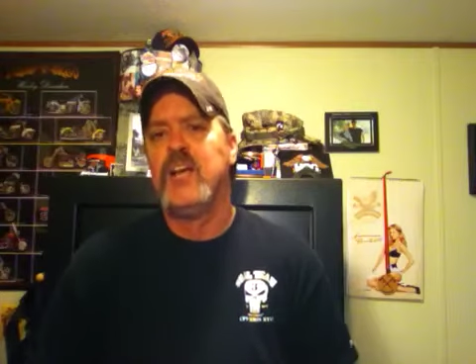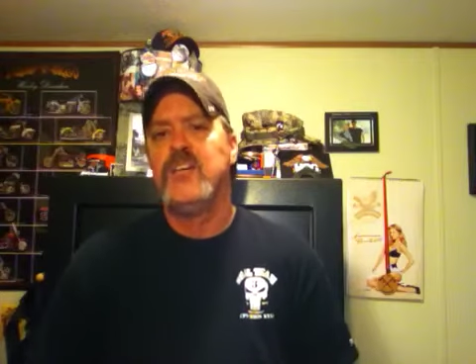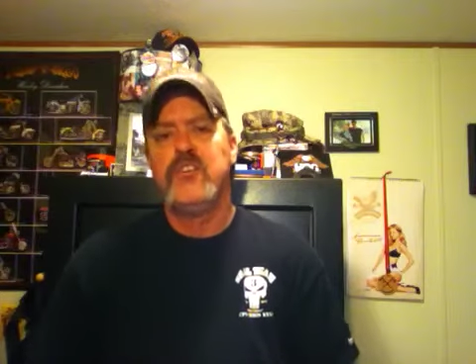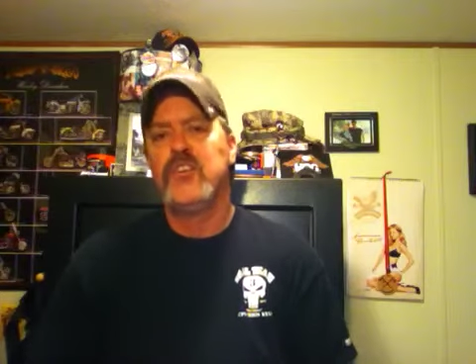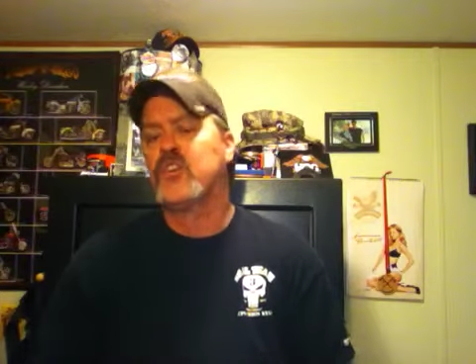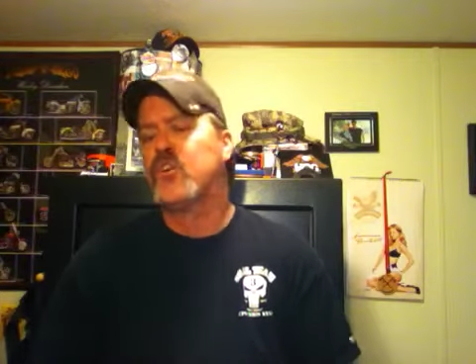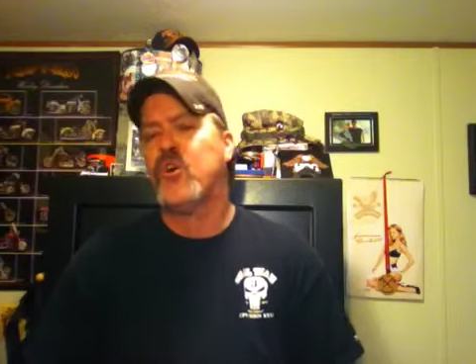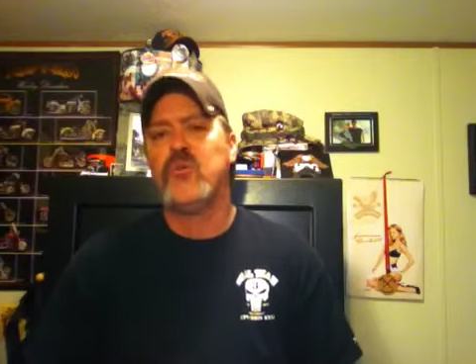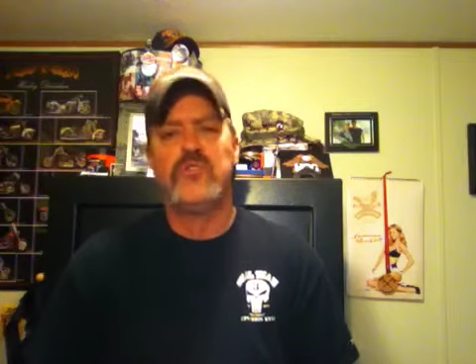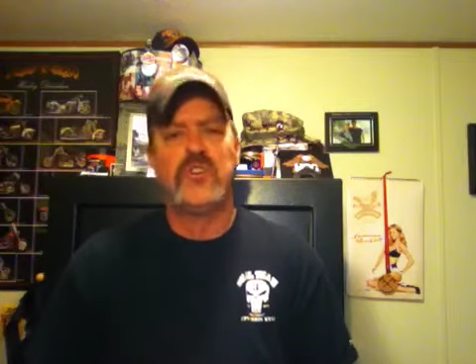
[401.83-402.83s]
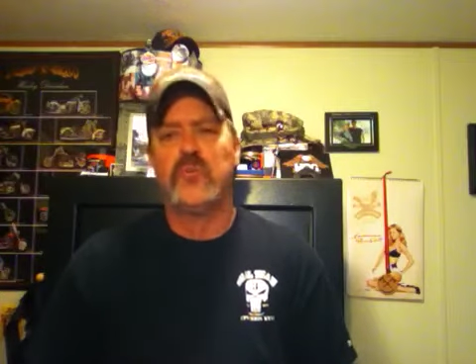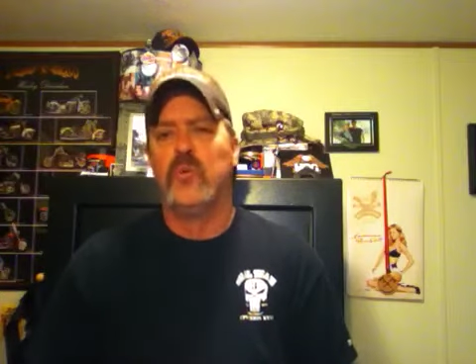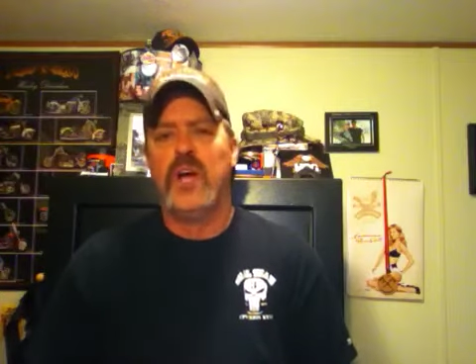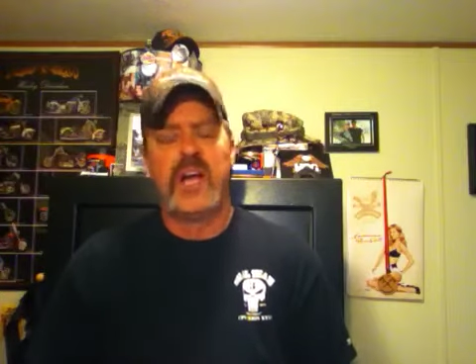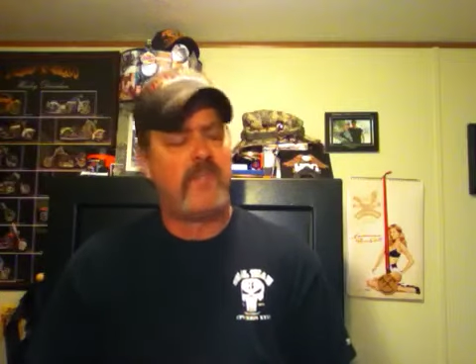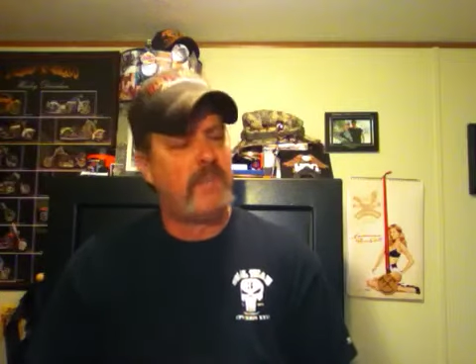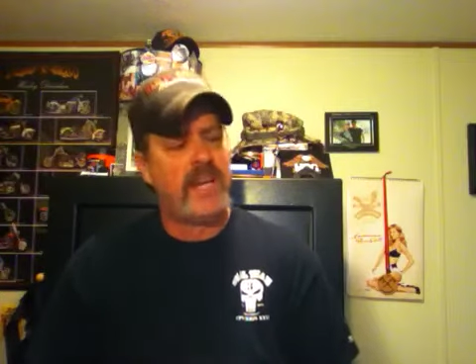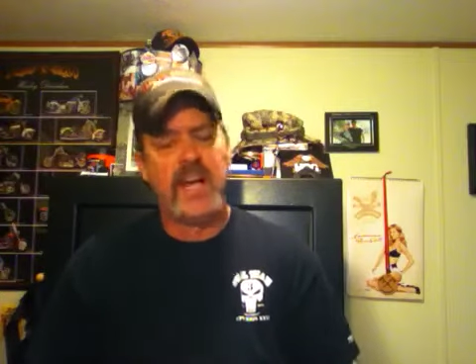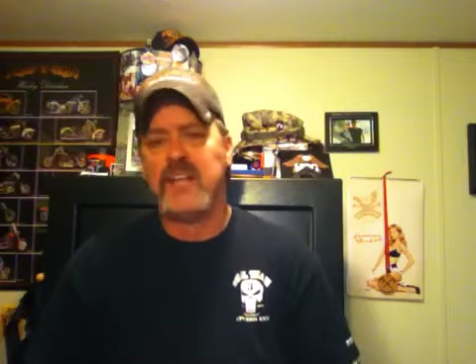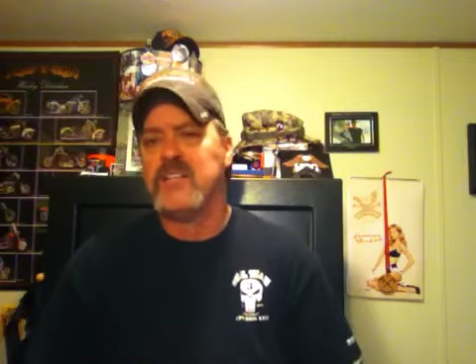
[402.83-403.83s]
You're cold, you're wet. I've been
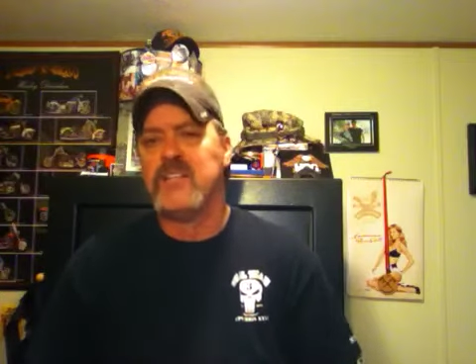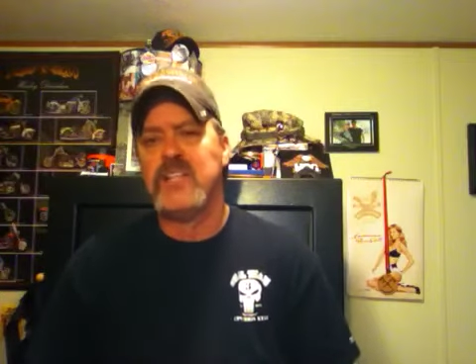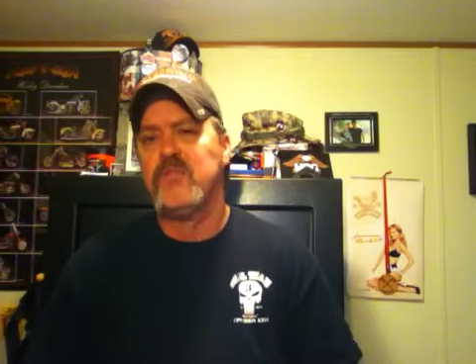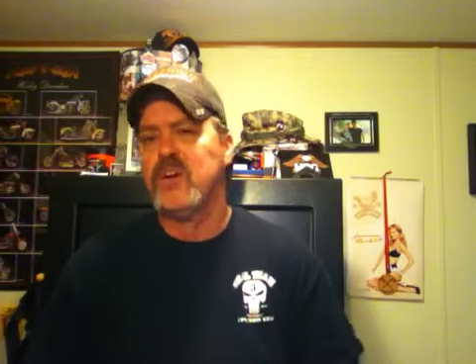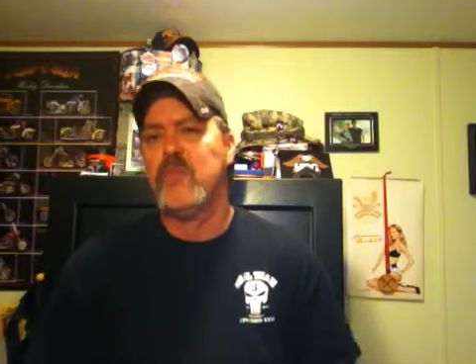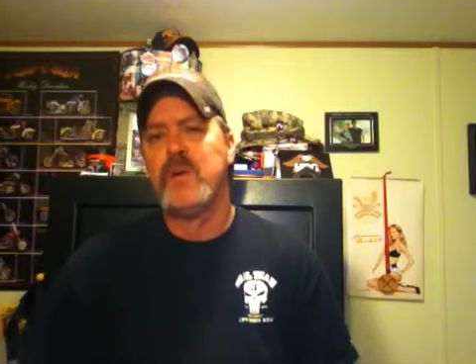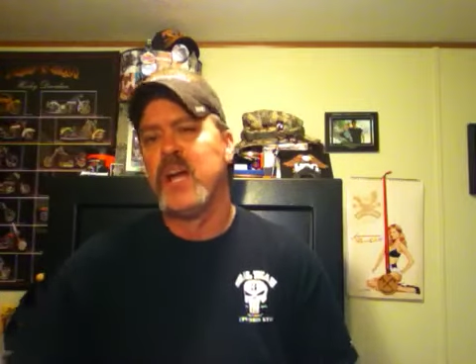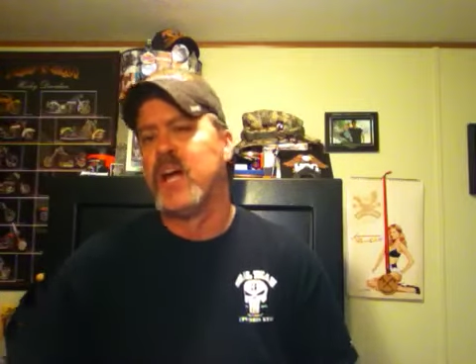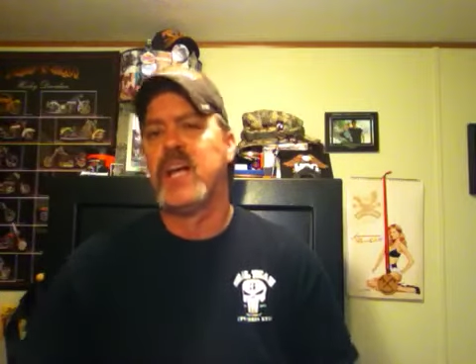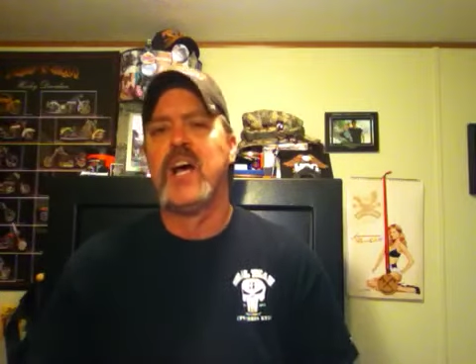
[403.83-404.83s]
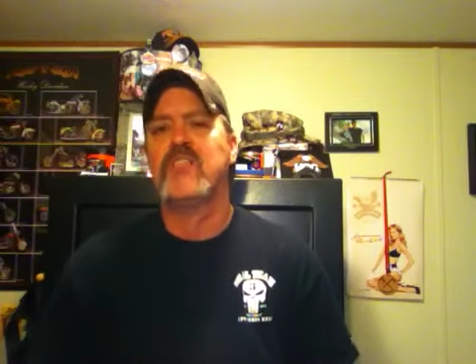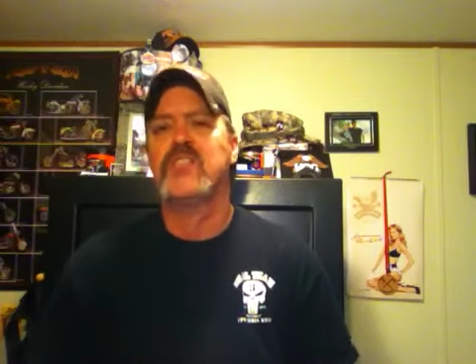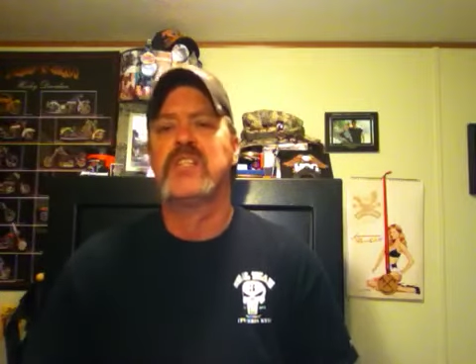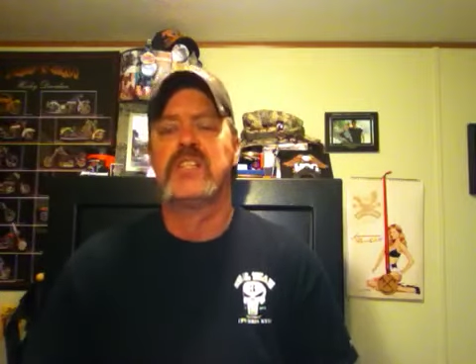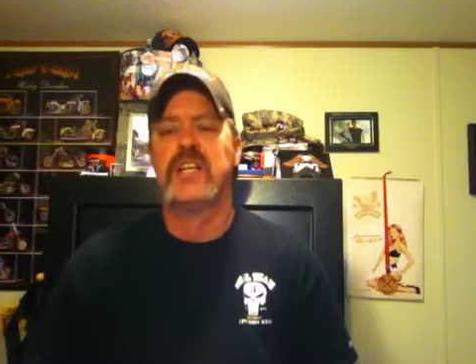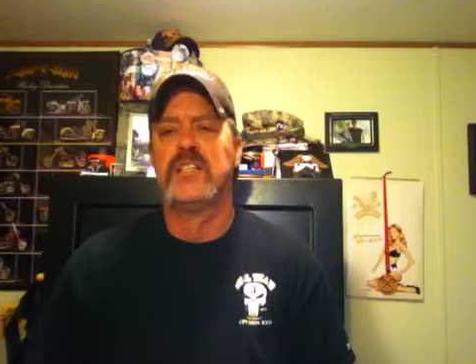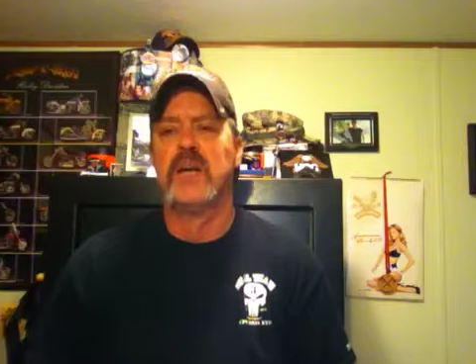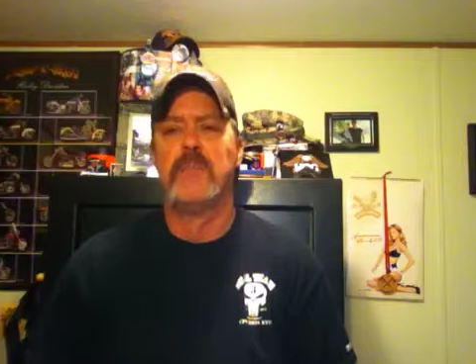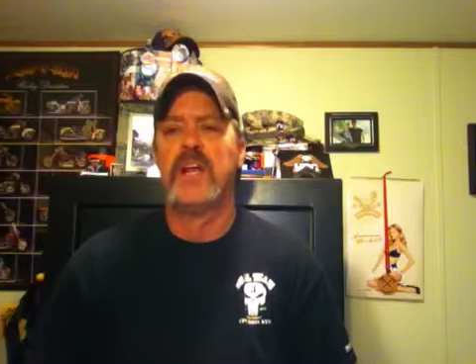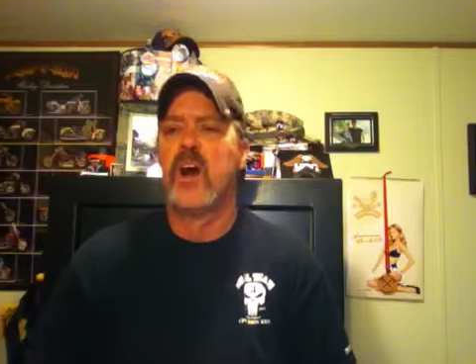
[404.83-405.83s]
out at 0, I've been out at 106, I've
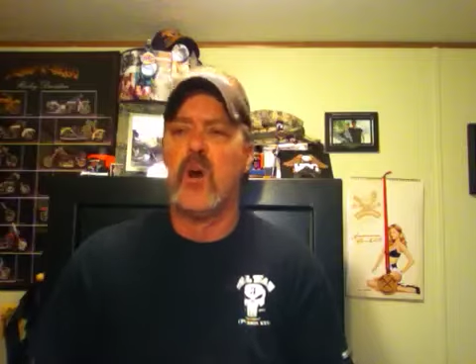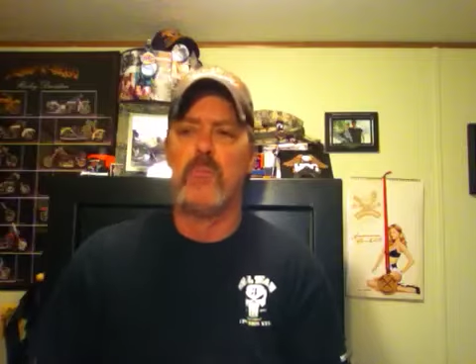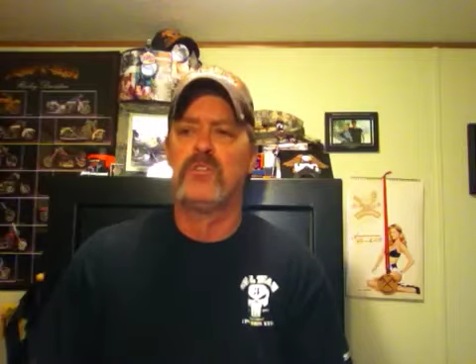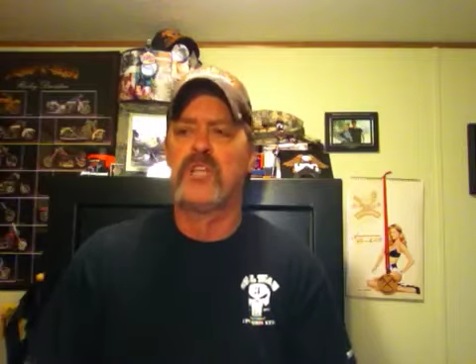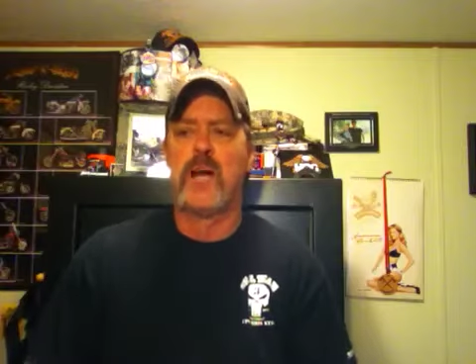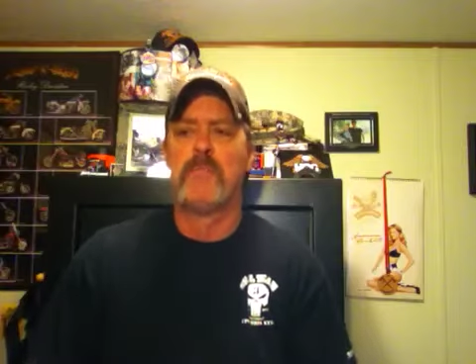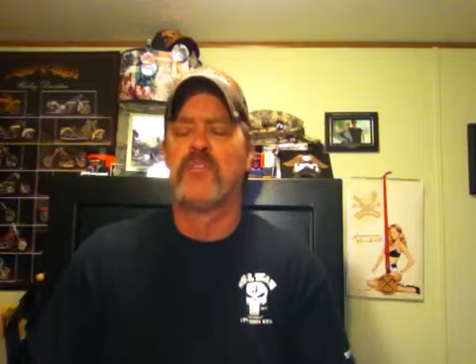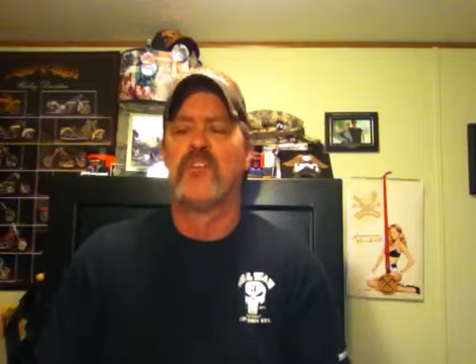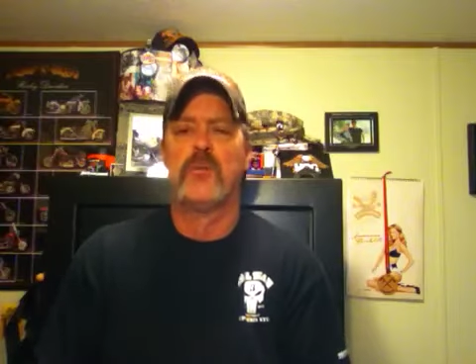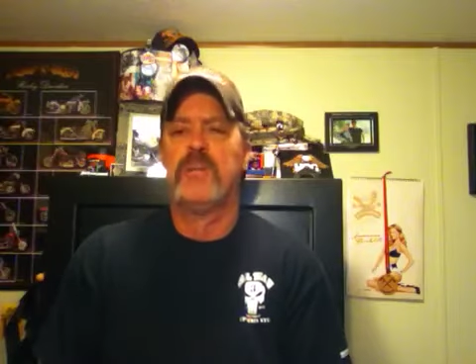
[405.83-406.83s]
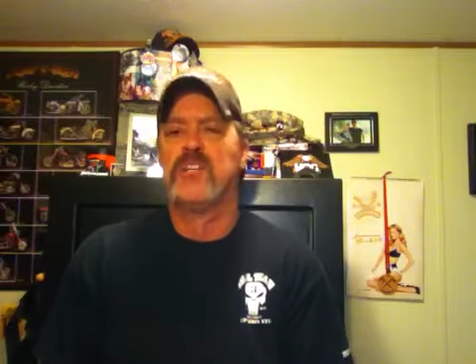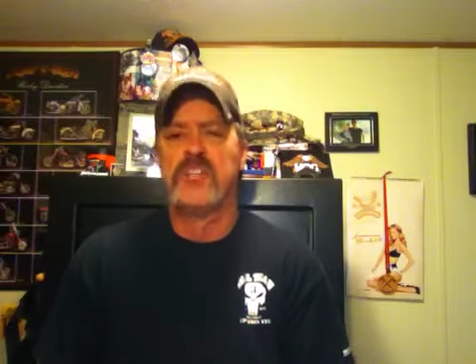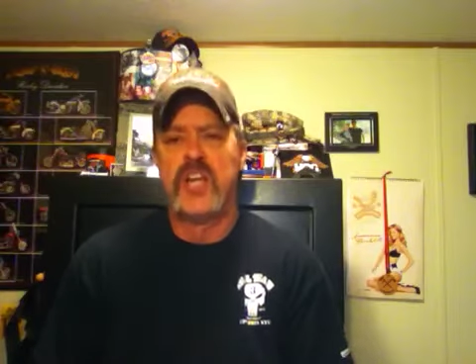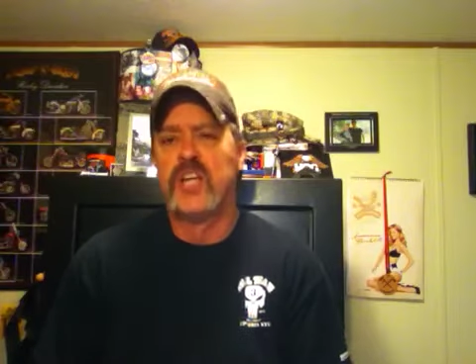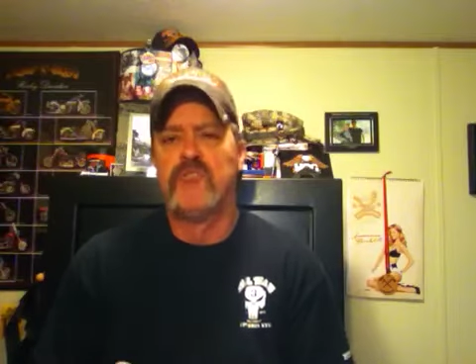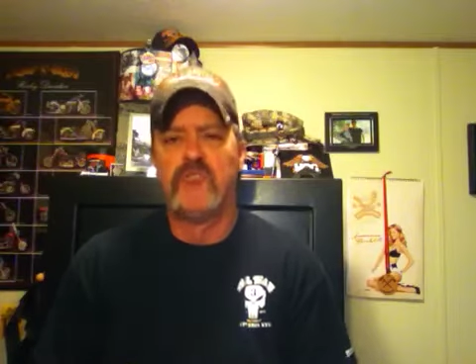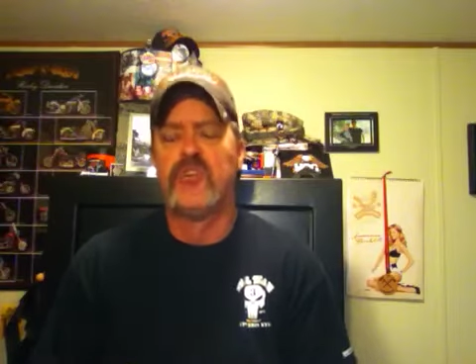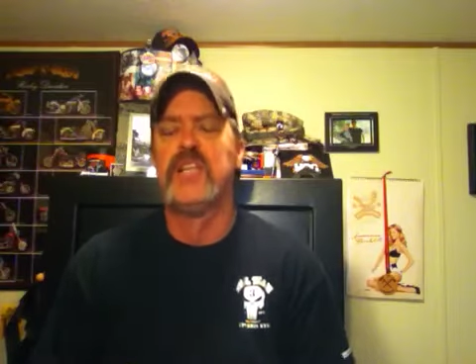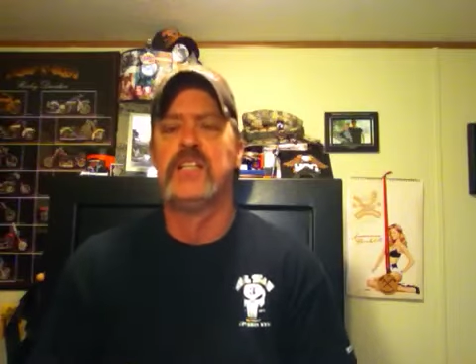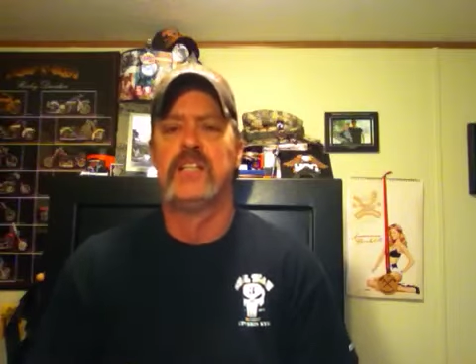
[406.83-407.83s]
been almost hypothermia, shaking,
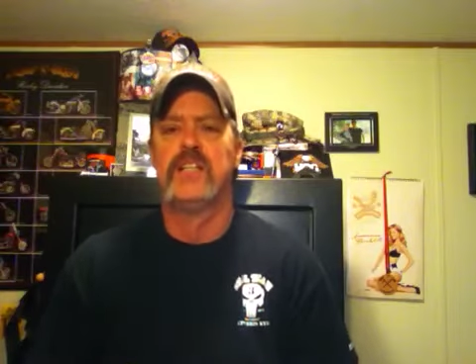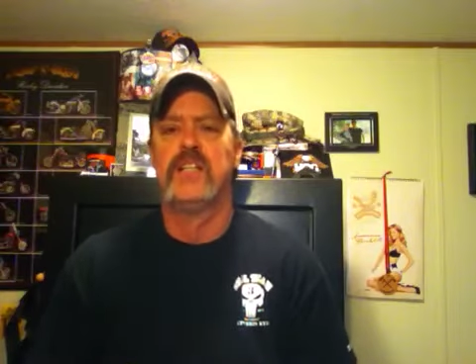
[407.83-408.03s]
freezing.